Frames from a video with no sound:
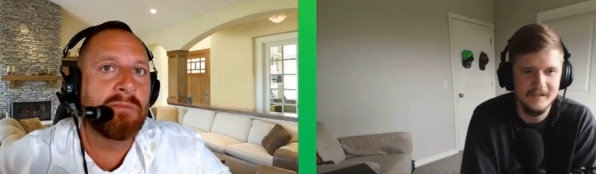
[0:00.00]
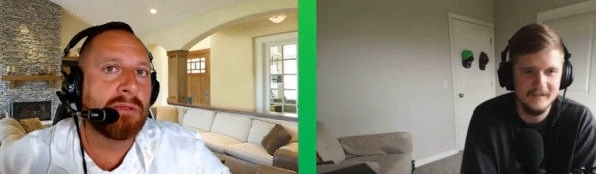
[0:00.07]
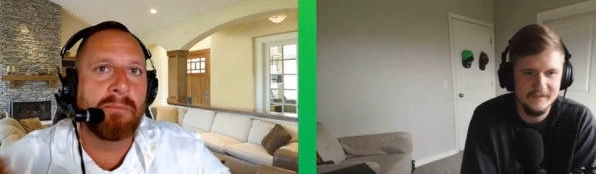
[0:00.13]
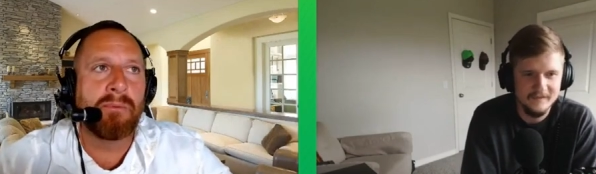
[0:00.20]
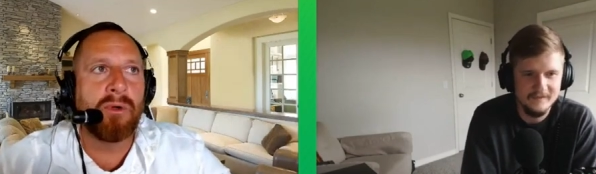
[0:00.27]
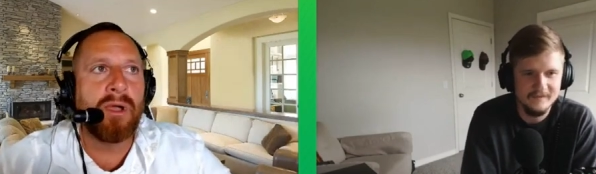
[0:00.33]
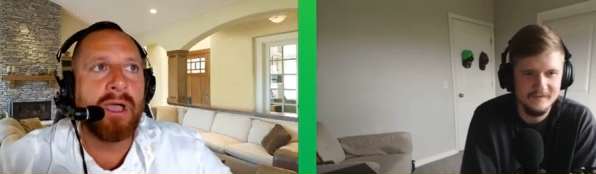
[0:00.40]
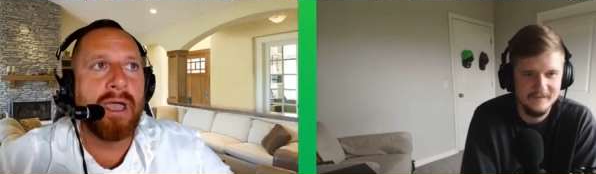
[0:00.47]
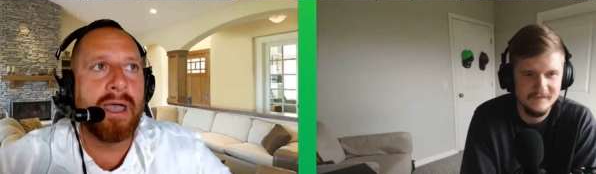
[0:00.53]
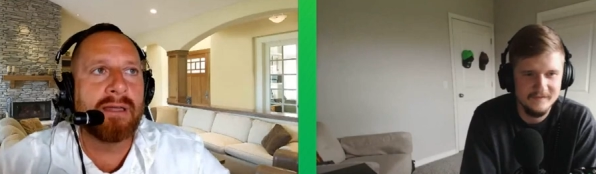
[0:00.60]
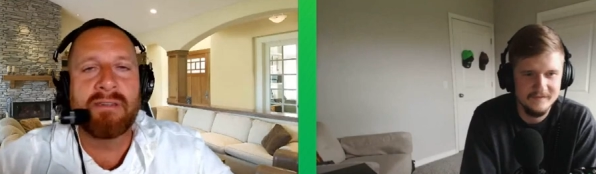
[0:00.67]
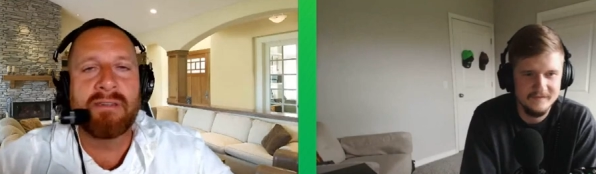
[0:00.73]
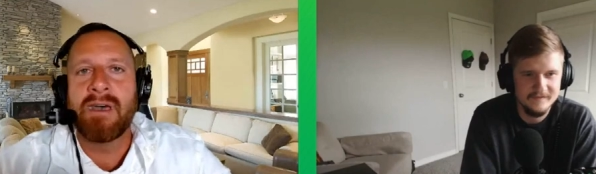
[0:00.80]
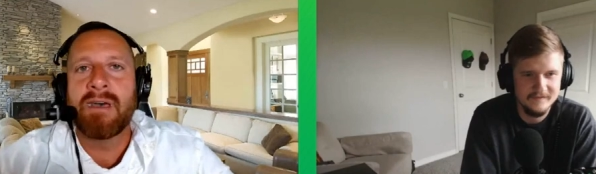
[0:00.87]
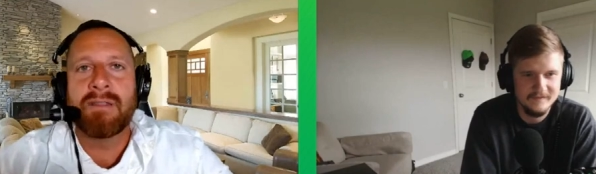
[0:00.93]
Speaker 1: the brands
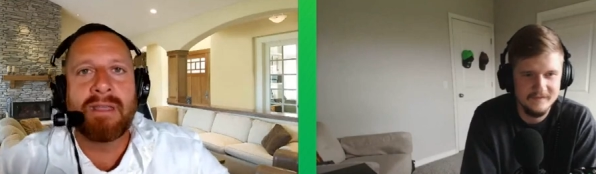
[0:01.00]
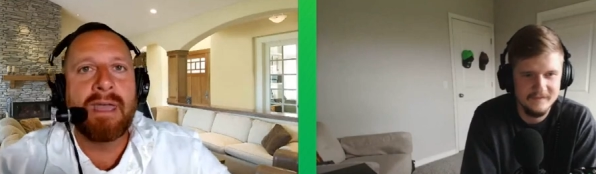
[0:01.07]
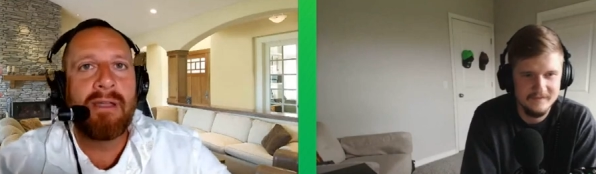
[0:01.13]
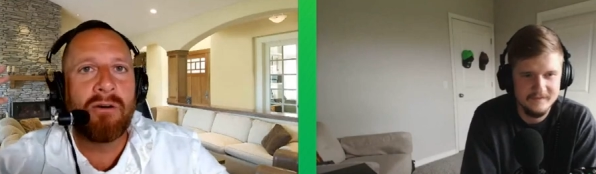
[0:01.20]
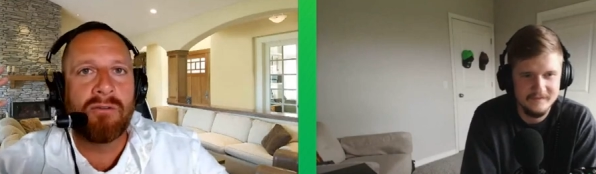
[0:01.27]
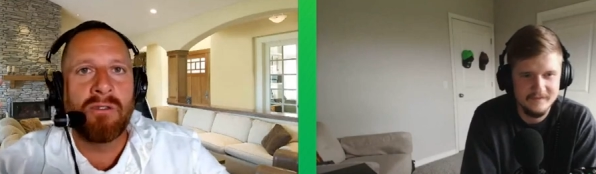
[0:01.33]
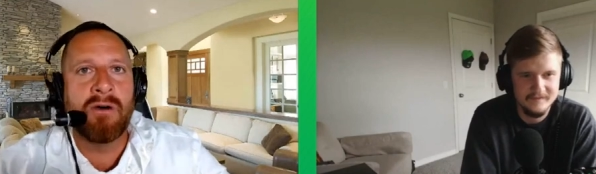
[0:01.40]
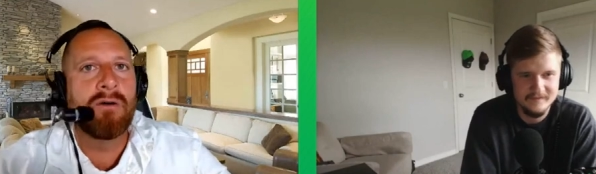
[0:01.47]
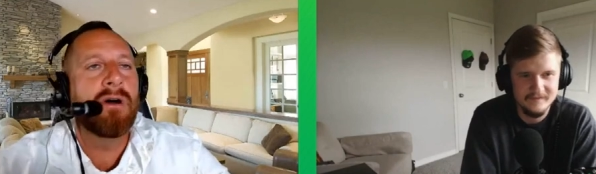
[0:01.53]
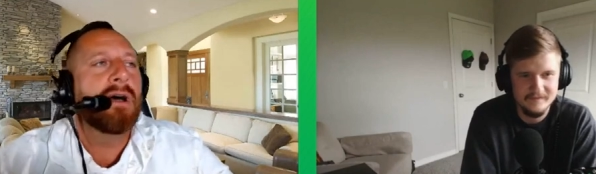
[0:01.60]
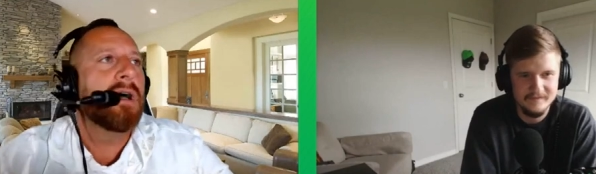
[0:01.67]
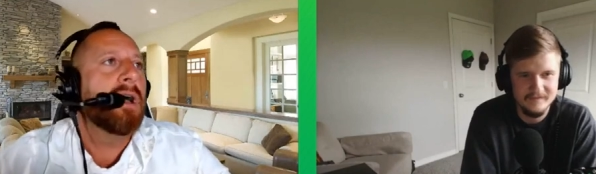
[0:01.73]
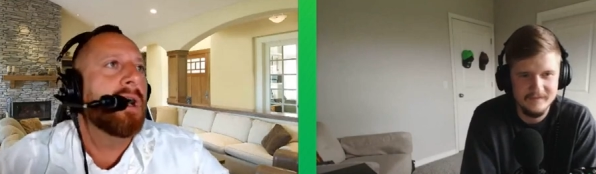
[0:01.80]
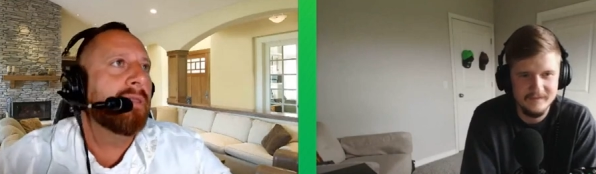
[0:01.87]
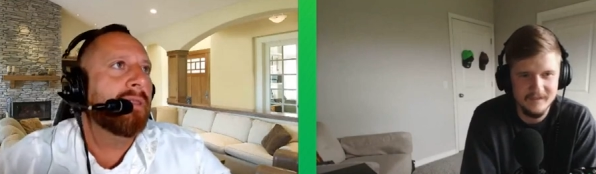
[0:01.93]
they don't know,
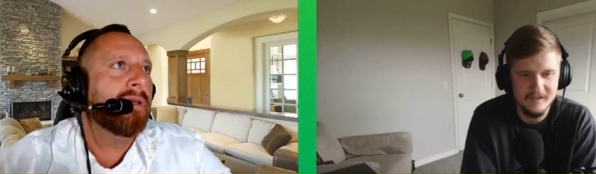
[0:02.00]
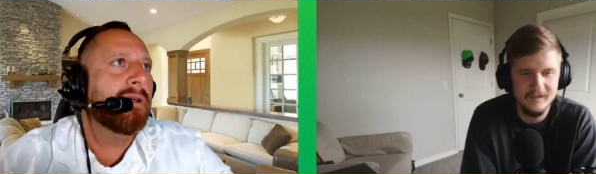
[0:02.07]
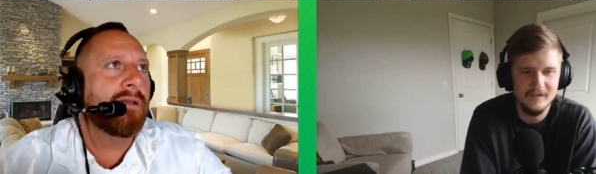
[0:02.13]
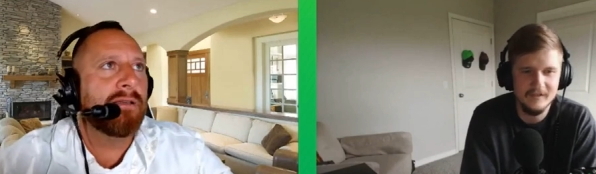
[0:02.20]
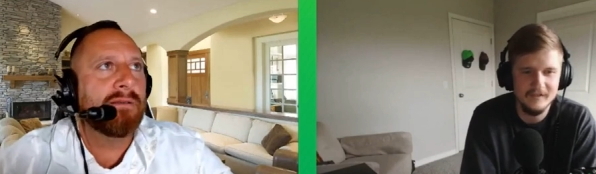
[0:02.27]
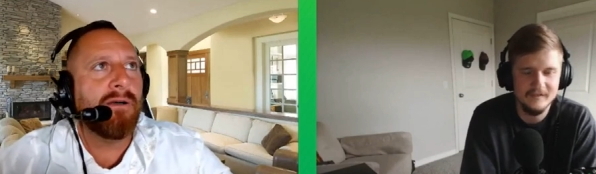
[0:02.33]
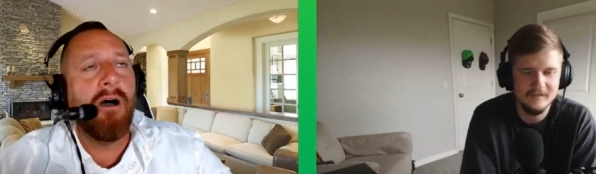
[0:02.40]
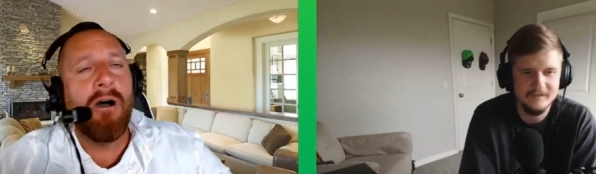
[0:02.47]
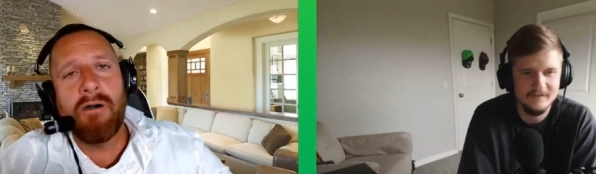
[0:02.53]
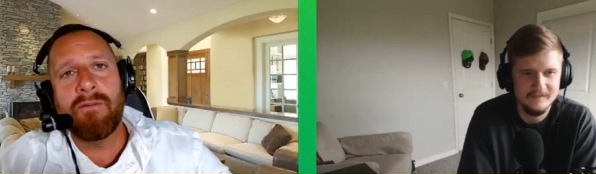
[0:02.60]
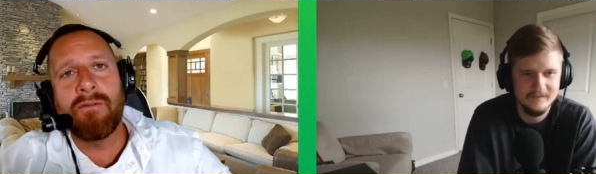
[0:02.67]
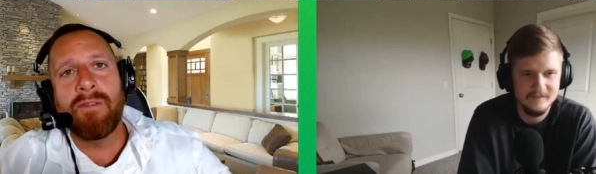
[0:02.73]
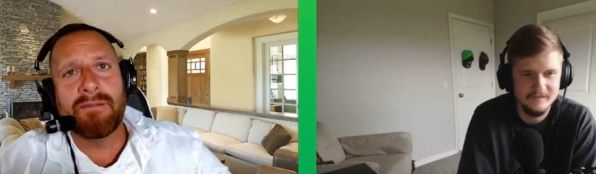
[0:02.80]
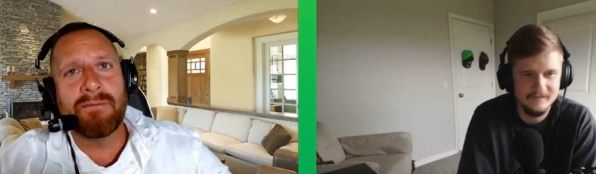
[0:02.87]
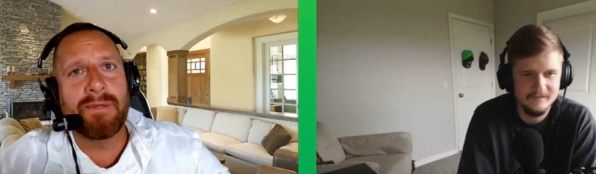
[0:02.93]
and they're like, oh, oh
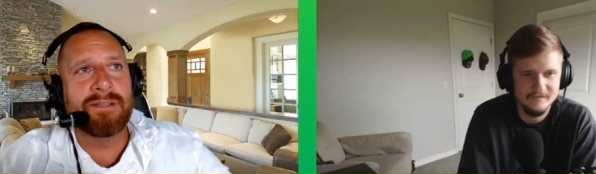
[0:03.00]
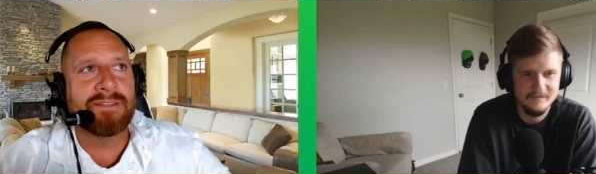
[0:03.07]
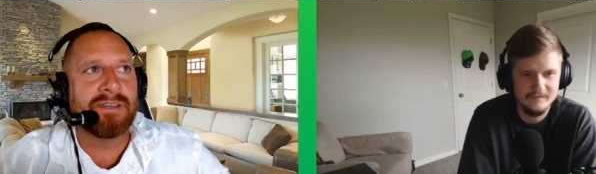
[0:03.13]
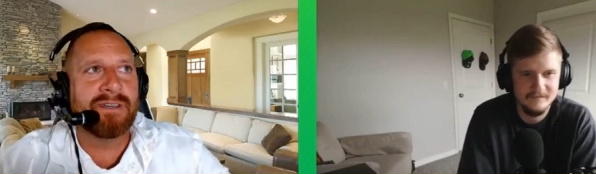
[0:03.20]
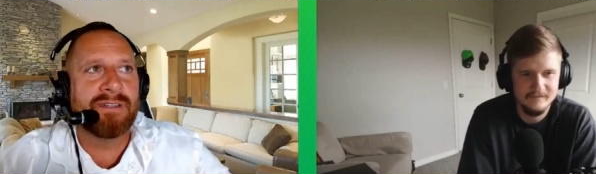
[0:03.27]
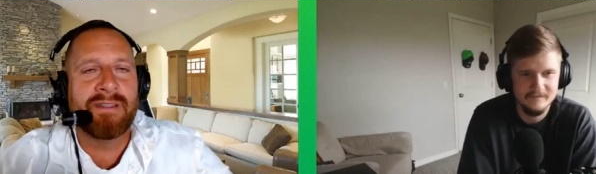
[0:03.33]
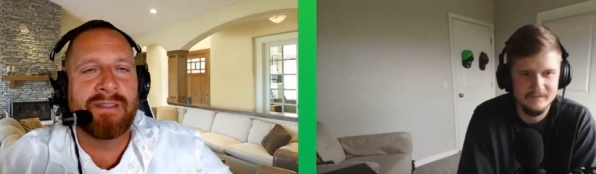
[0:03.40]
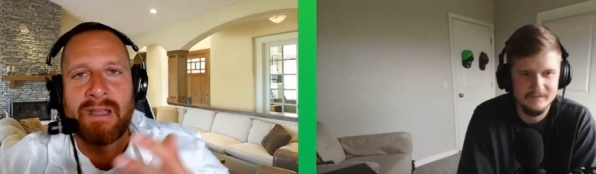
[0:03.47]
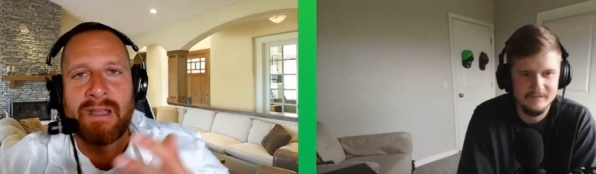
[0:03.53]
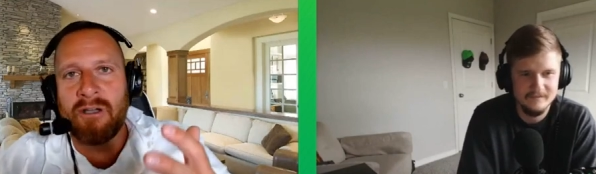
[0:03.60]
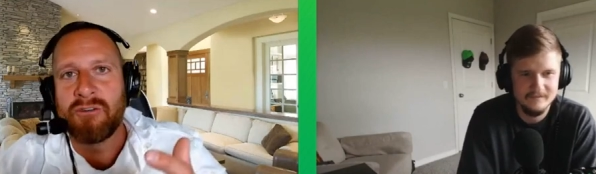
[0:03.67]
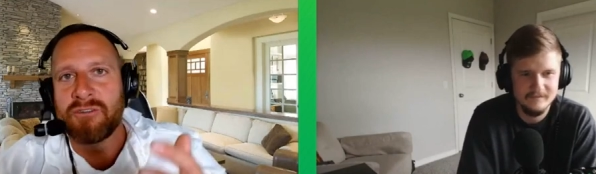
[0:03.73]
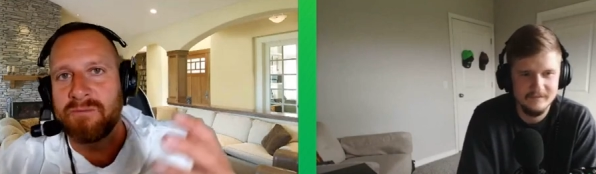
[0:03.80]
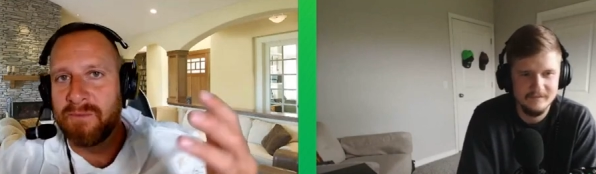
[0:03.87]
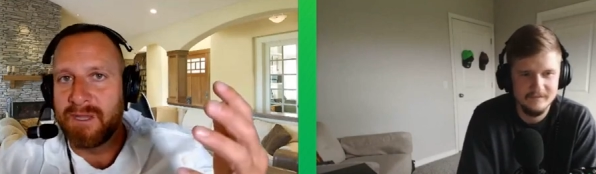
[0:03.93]
nice to meet you, and then they
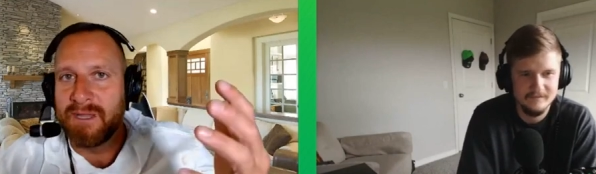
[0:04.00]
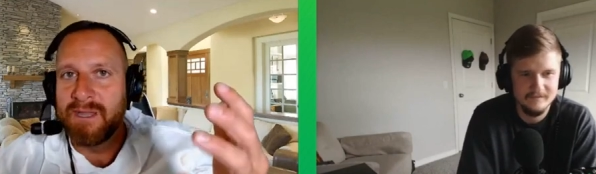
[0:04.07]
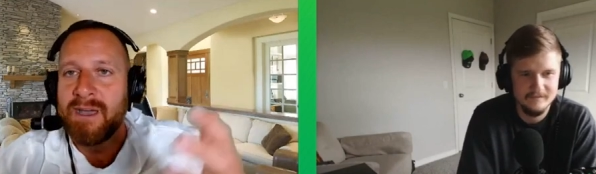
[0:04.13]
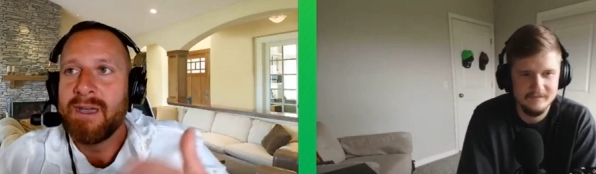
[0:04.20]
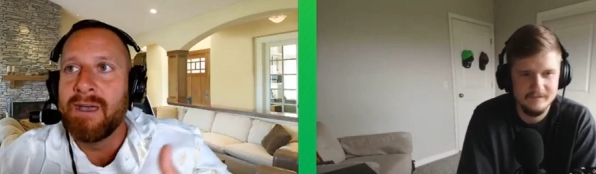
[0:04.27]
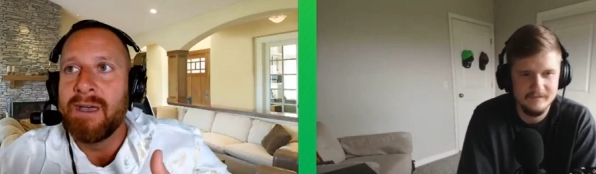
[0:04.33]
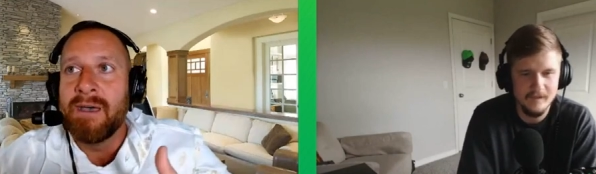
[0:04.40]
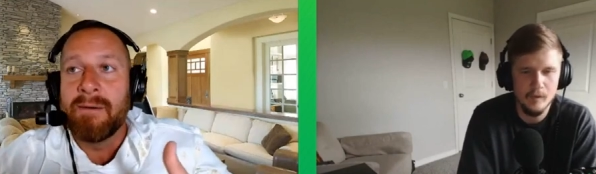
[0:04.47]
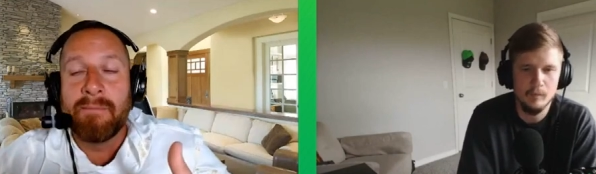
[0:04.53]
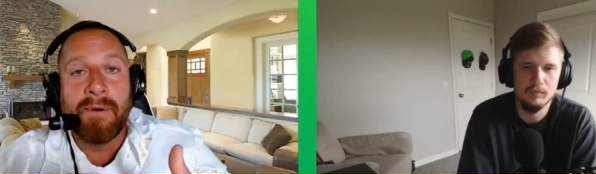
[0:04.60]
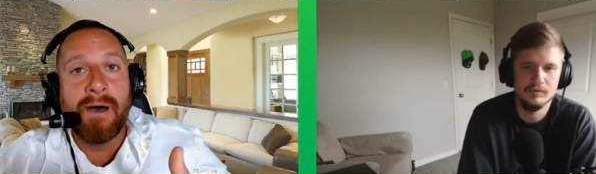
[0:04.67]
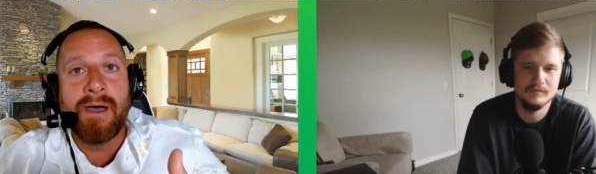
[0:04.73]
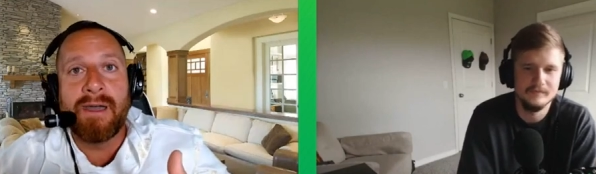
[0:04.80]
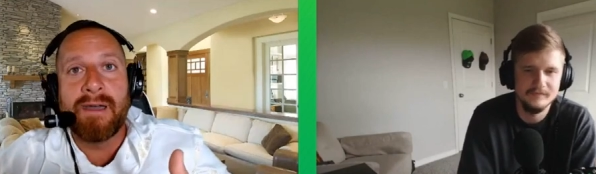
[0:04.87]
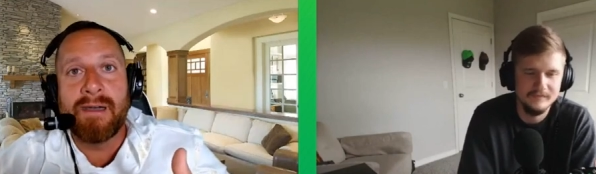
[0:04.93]
ghost me. Oh. But
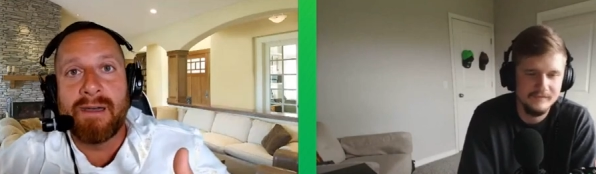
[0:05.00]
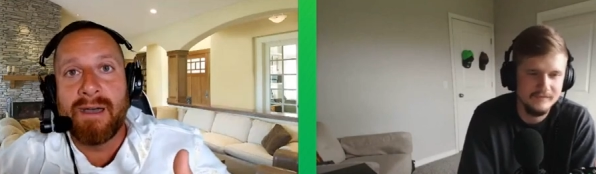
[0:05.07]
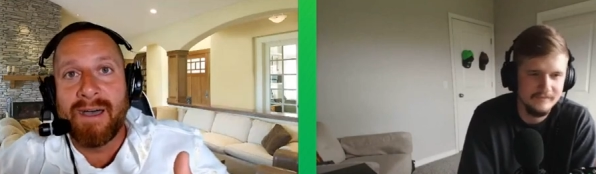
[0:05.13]
oh.